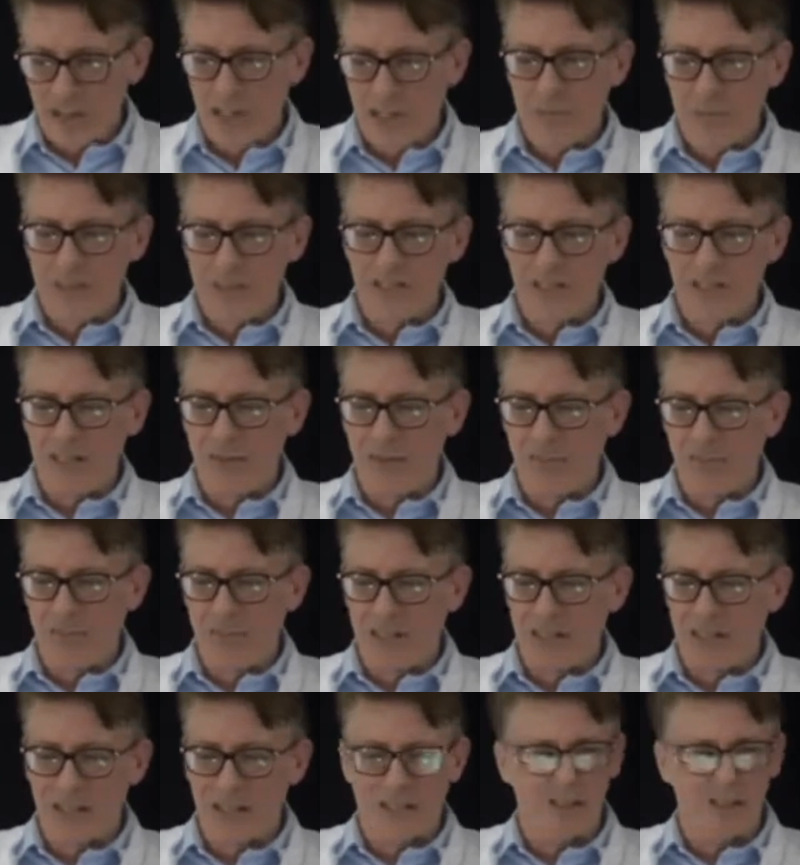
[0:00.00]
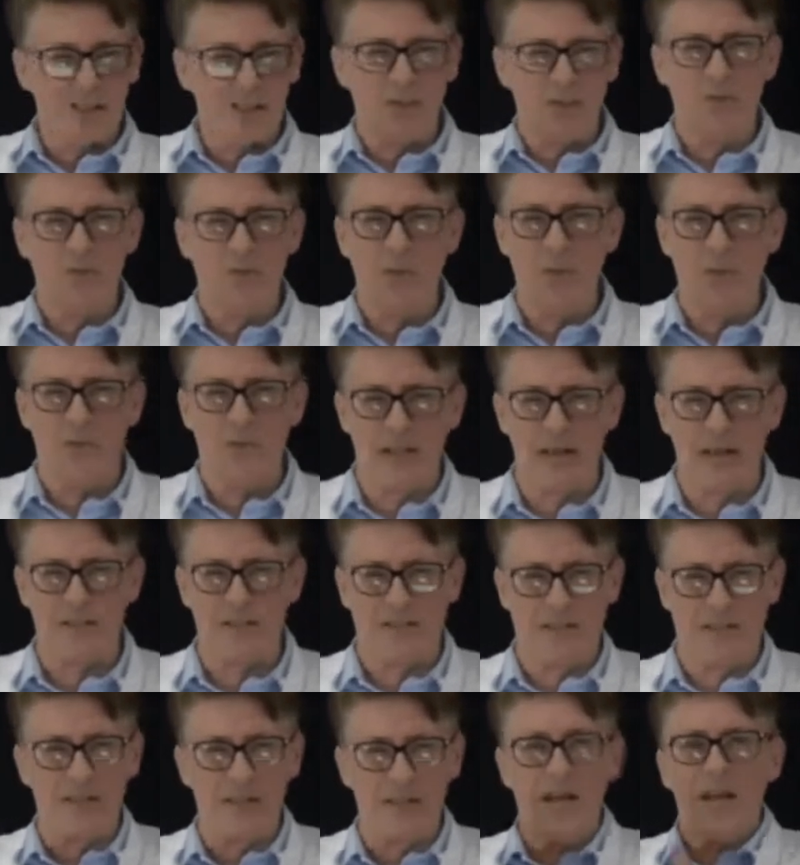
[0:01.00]
she made something like another
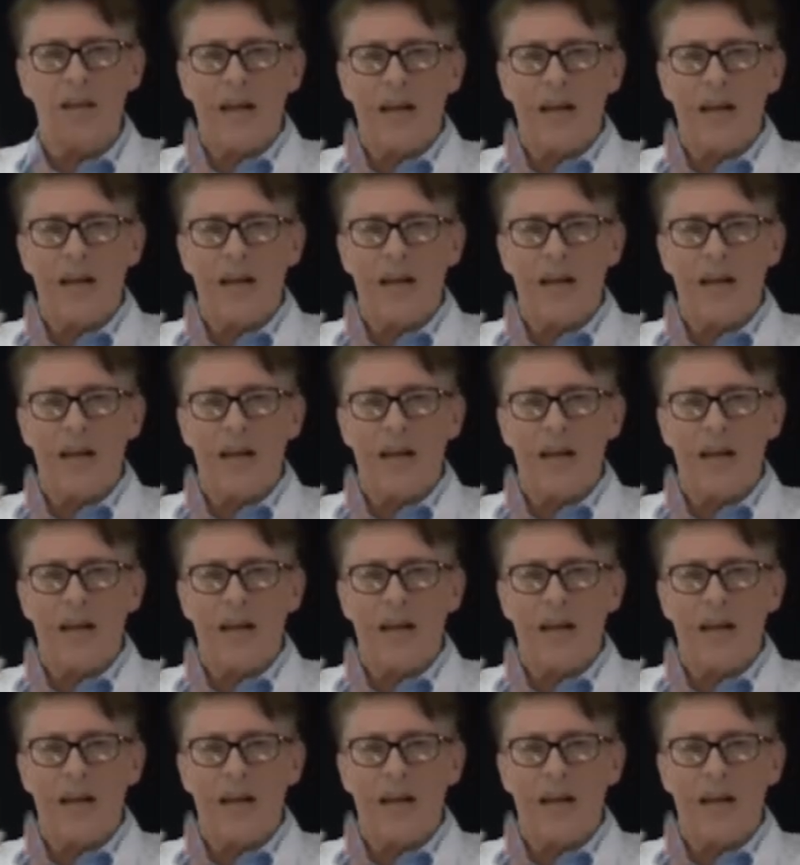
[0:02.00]
4,000.